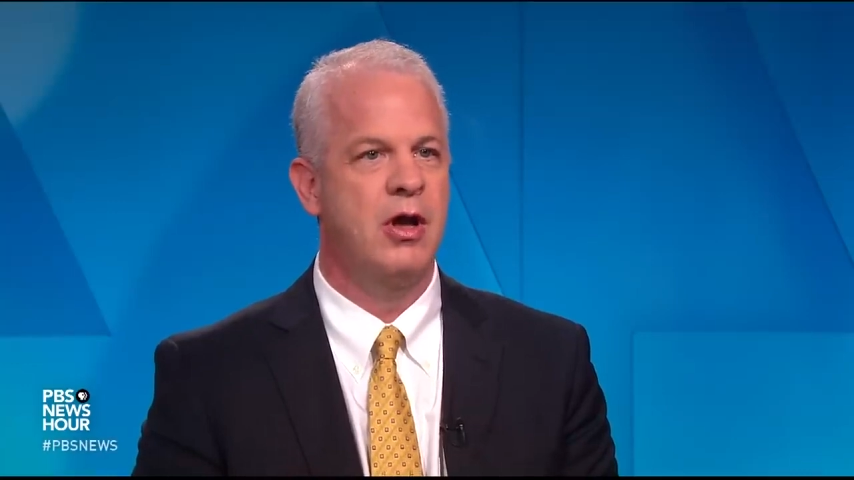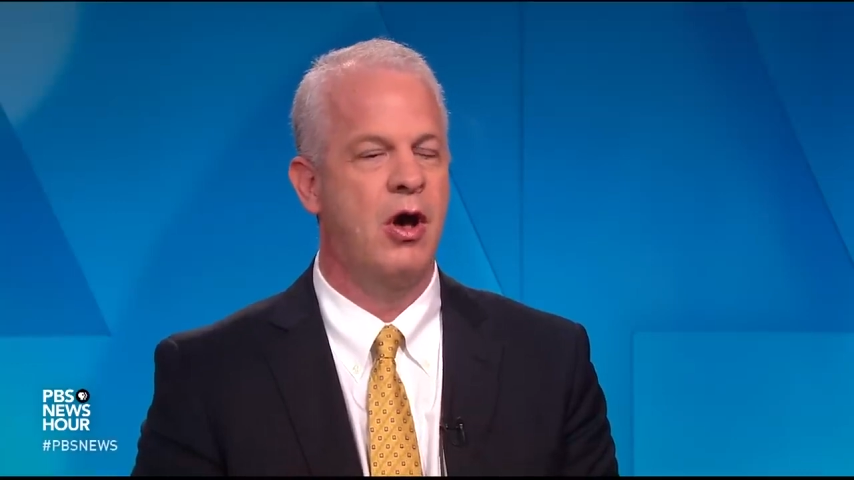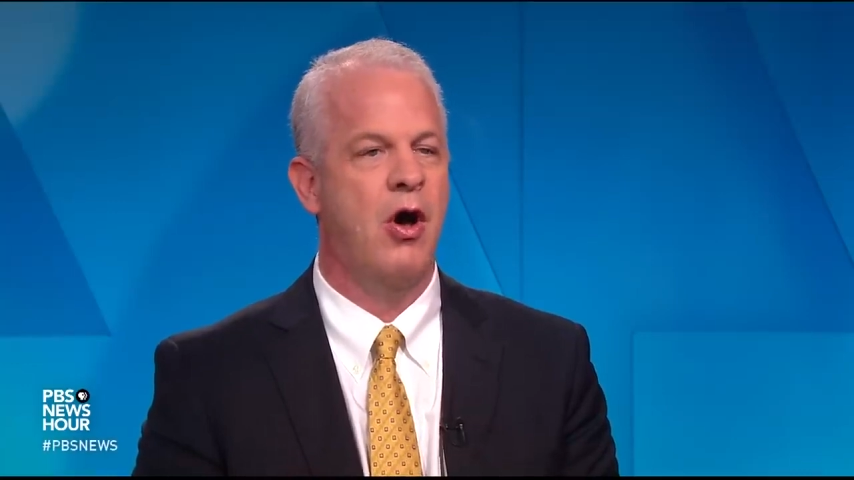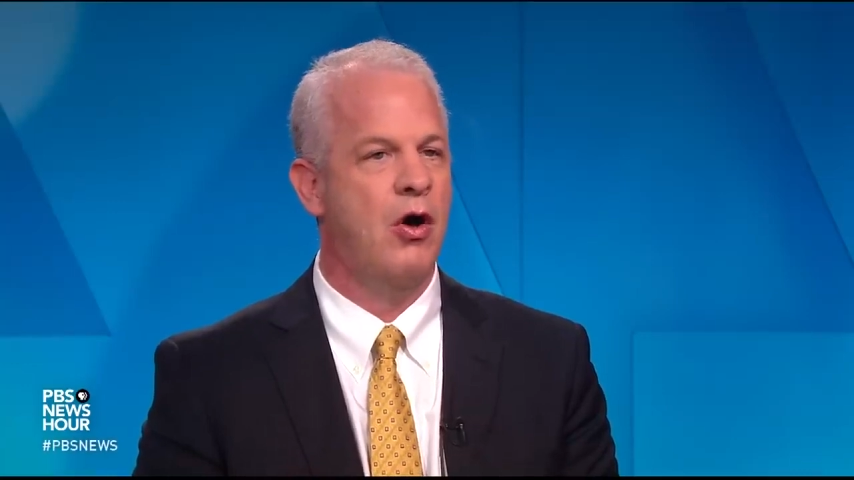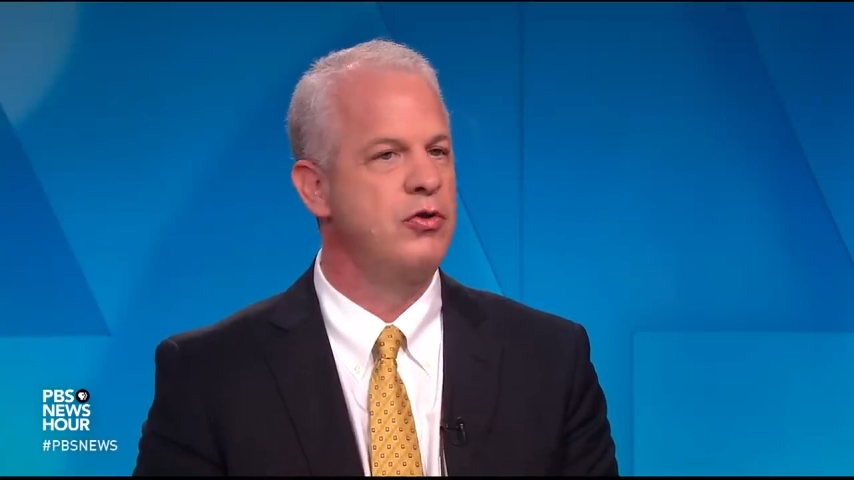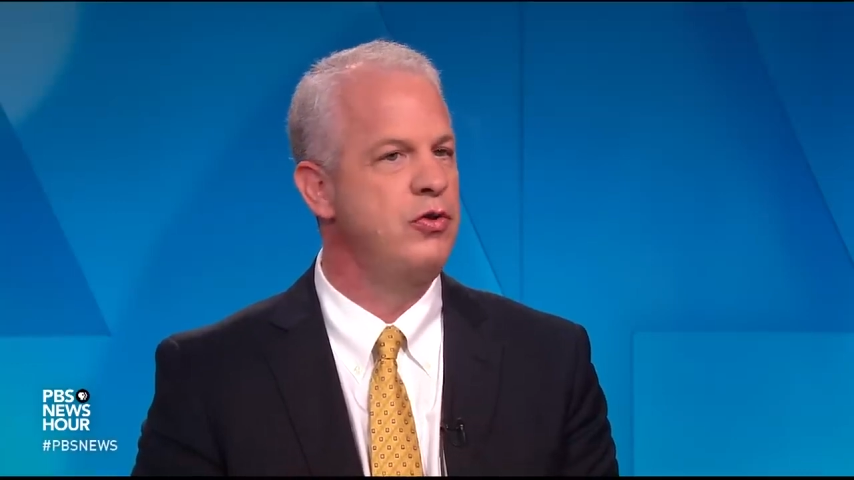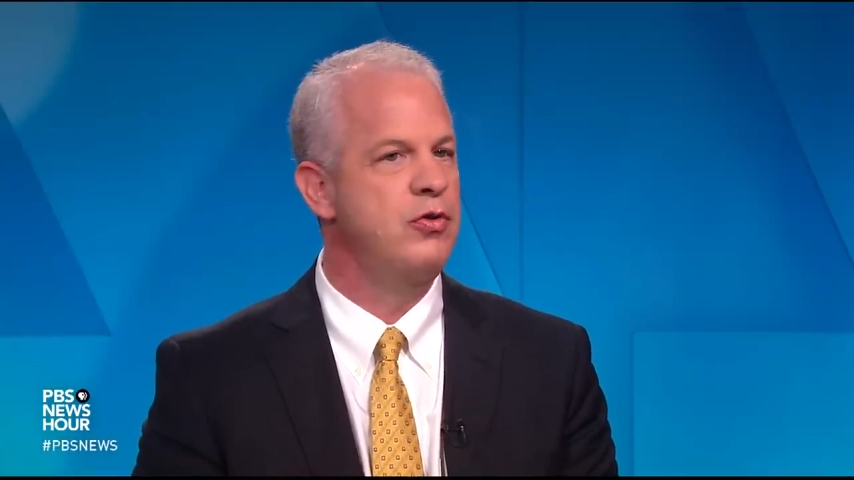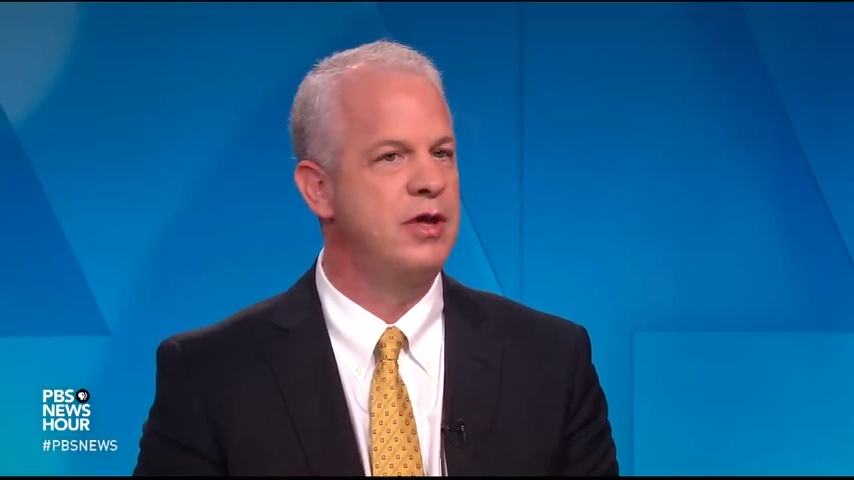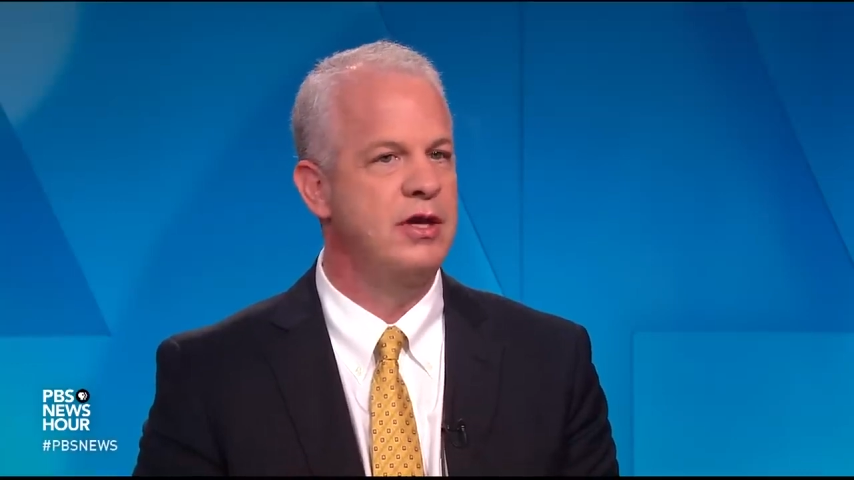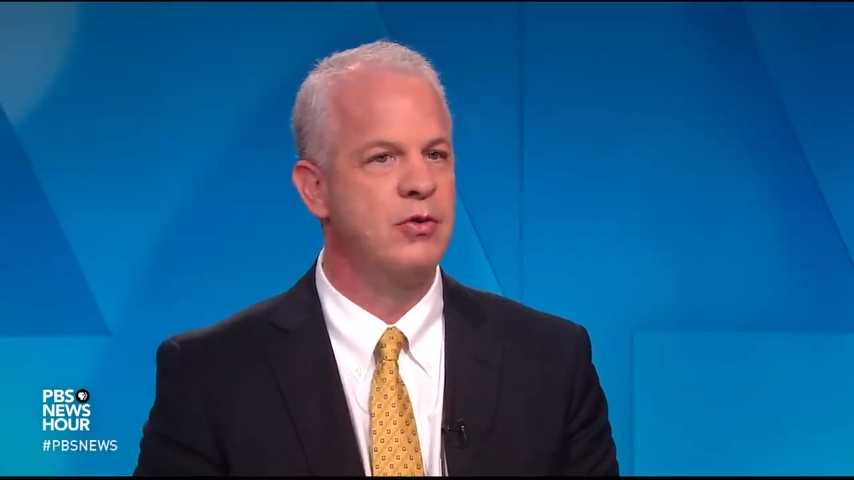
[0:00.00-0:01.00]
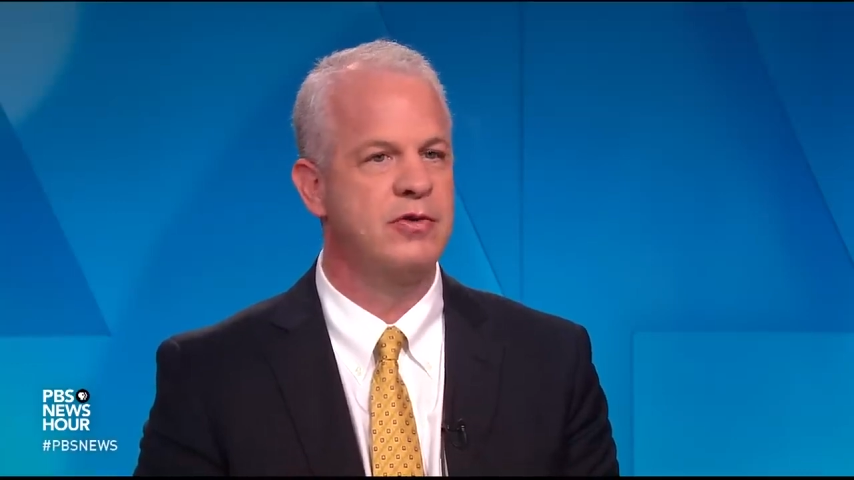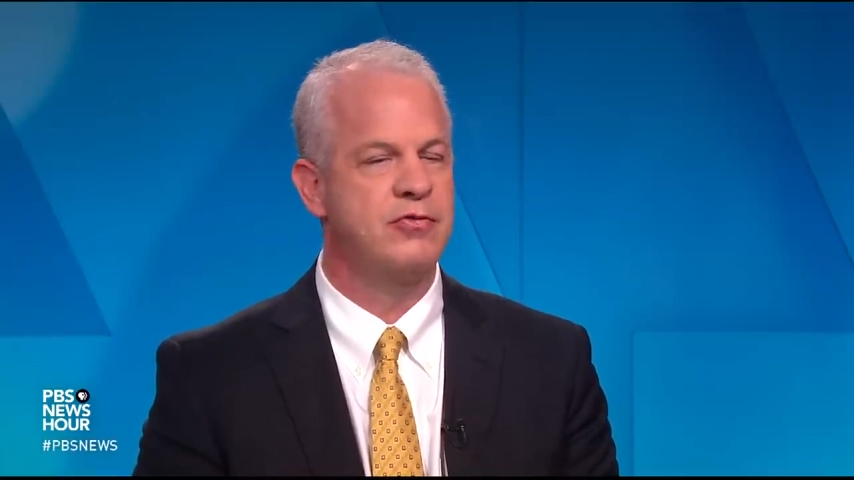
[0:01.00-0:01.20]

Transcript: uh, all knew that U.S.